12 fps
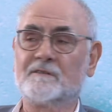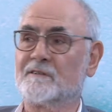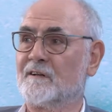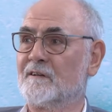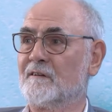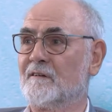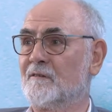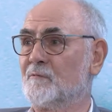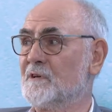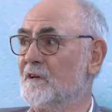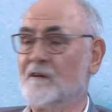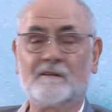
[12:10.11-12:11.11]
Then
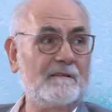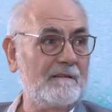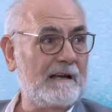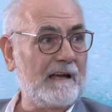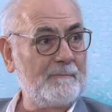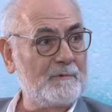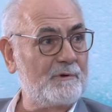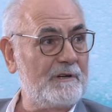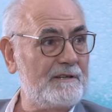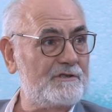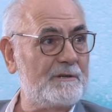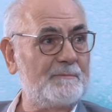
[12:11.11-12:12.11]
we came to
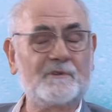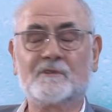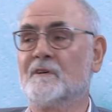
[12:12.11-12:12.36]
Egypt.